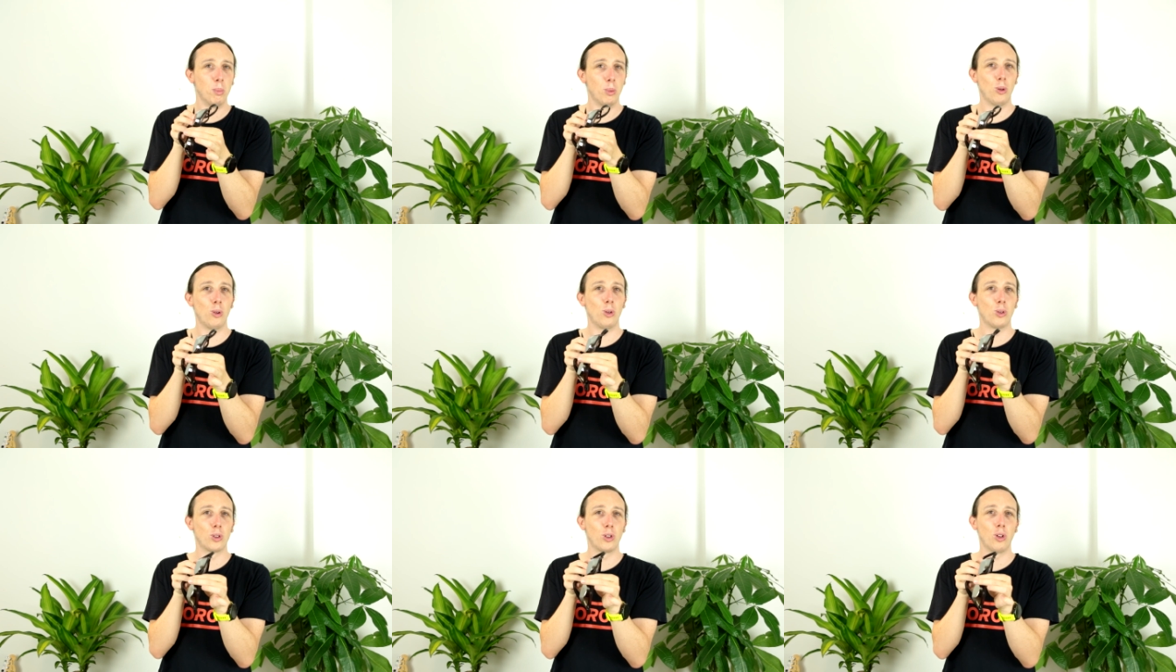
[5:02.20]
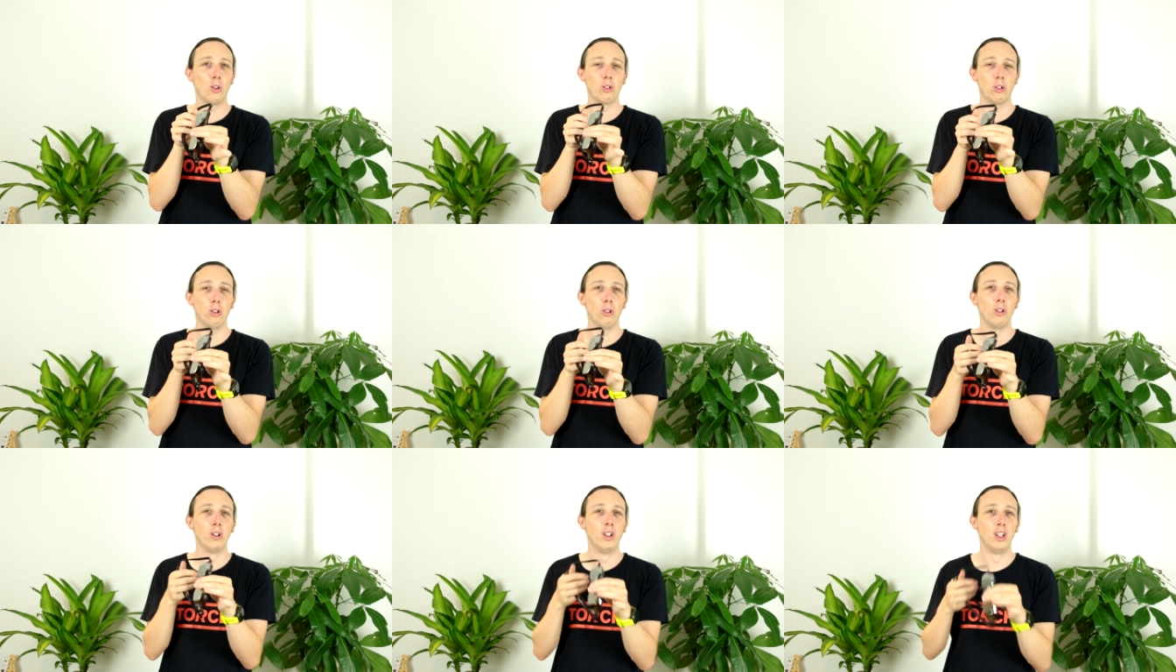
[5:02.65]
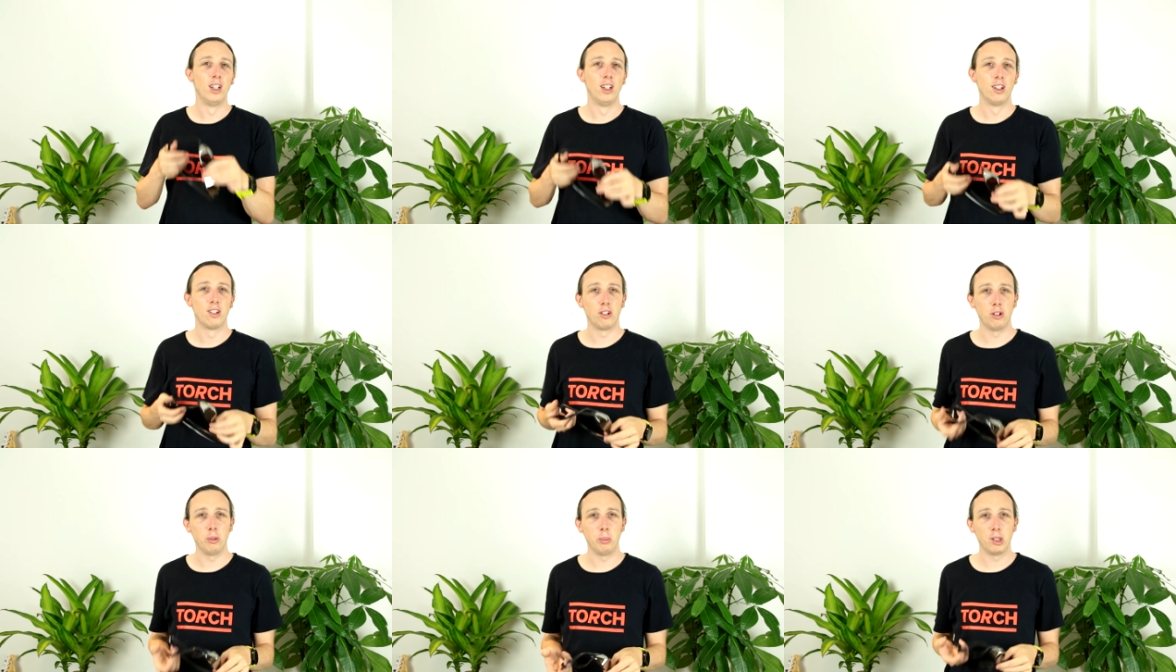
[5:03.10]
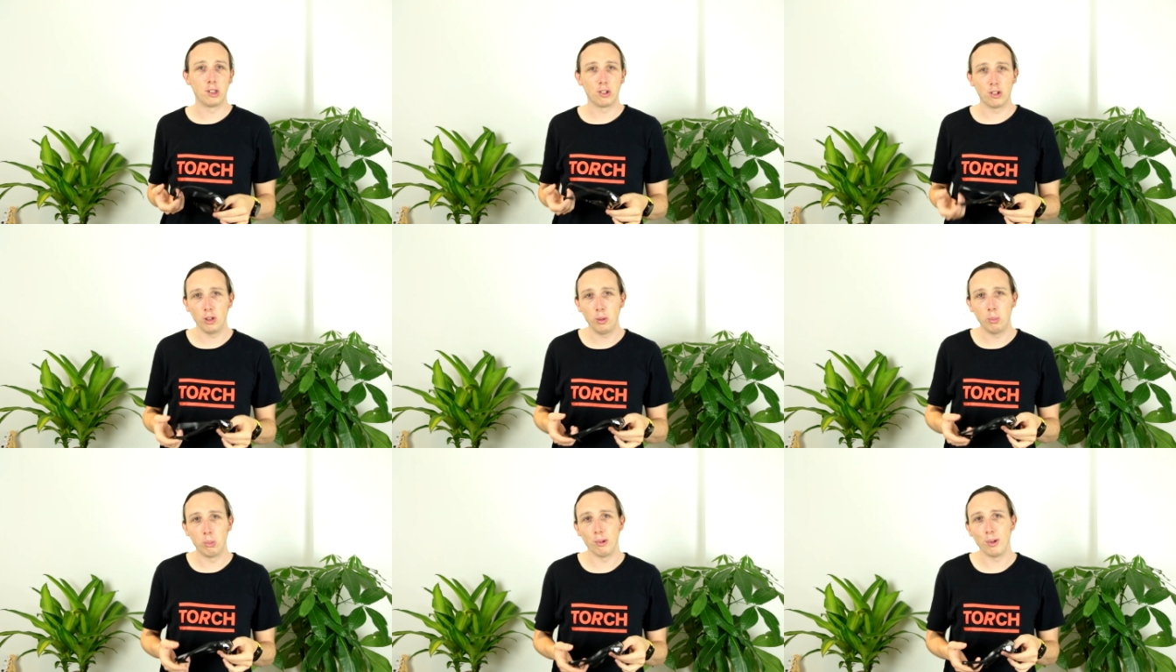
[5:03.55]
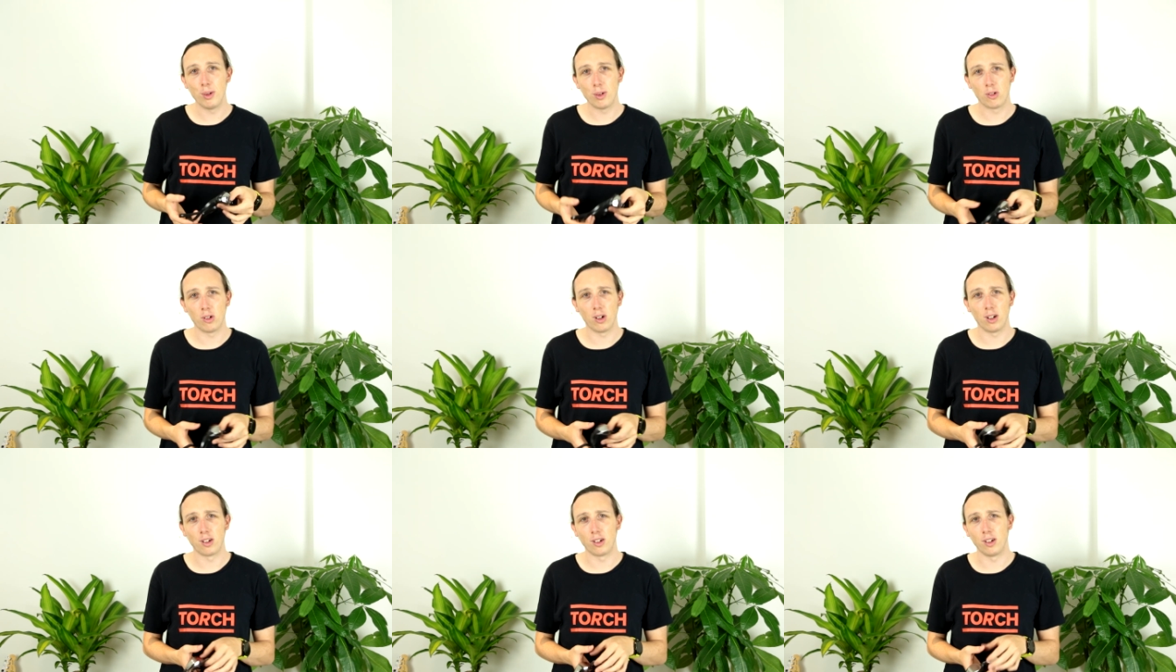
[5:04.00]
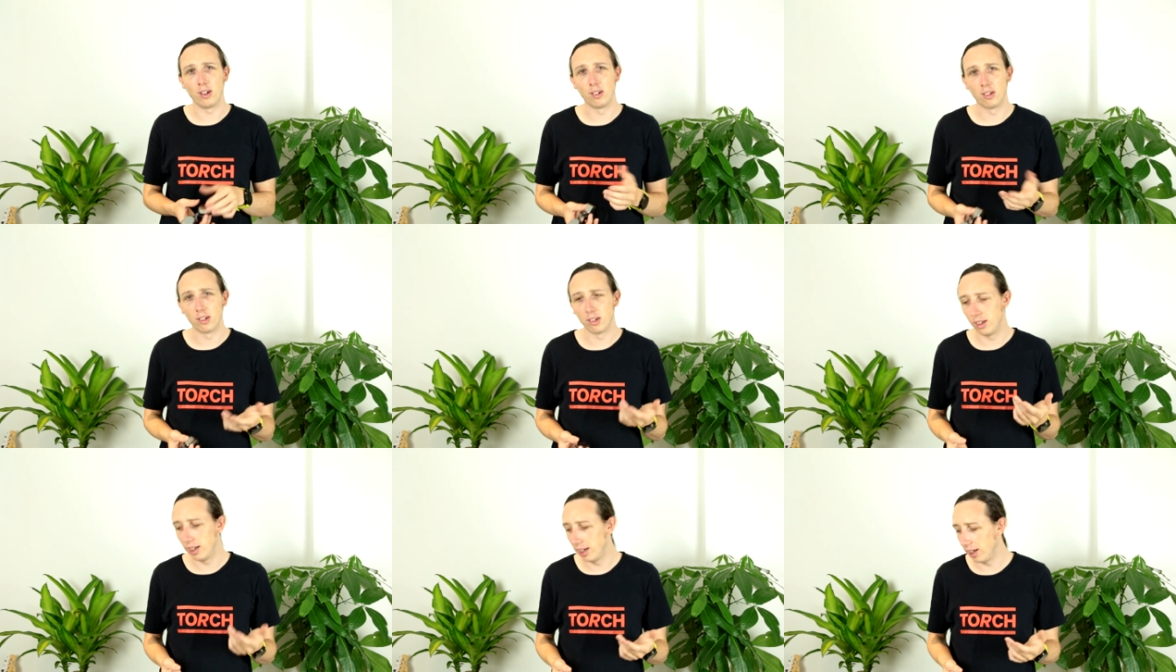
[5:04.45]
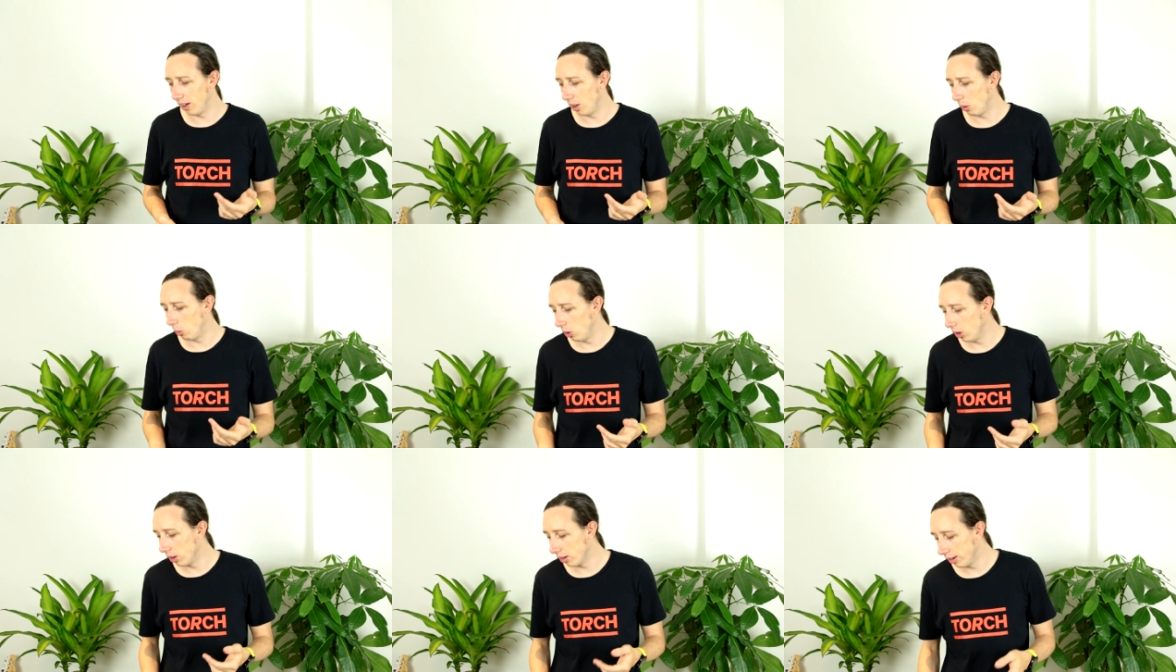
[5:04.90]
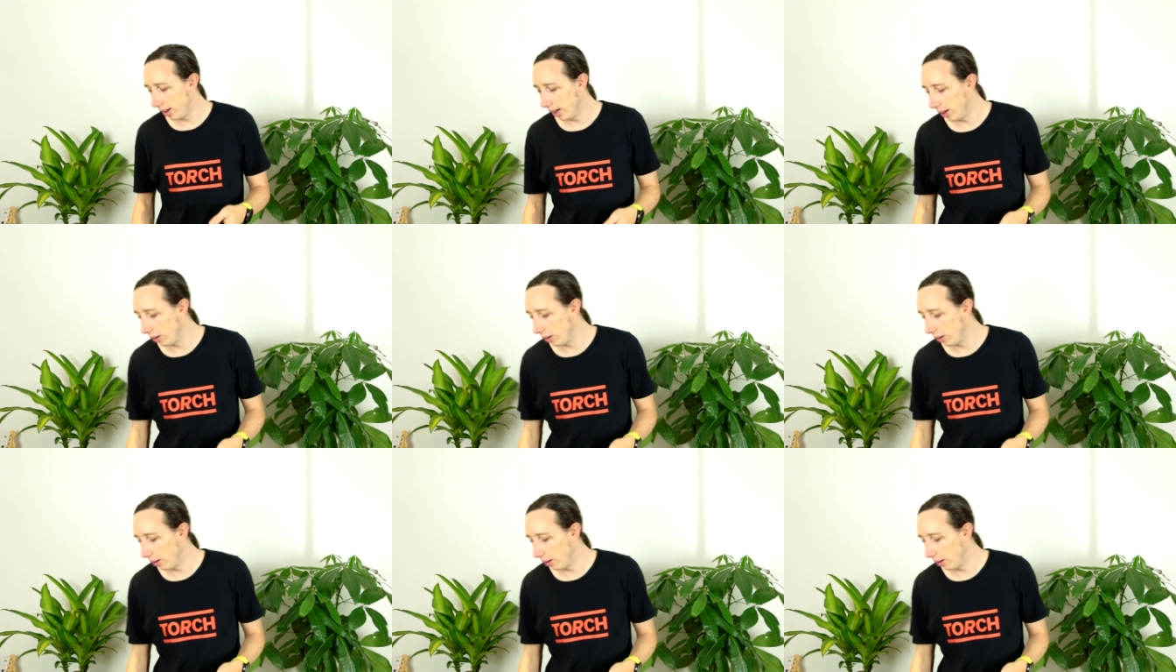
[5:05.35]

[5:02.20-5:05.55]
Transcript: more goggle. So it'll be super interesting to see how that works